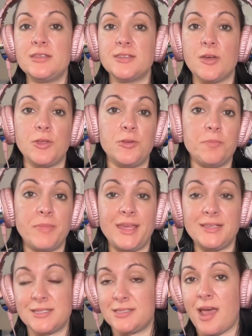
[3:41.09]
So you may
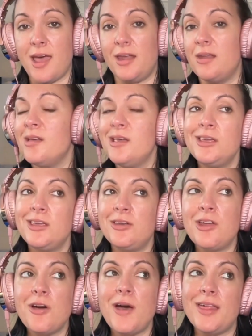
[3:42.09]
decide,
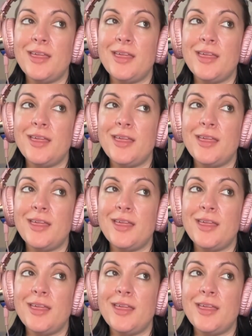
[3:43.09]
I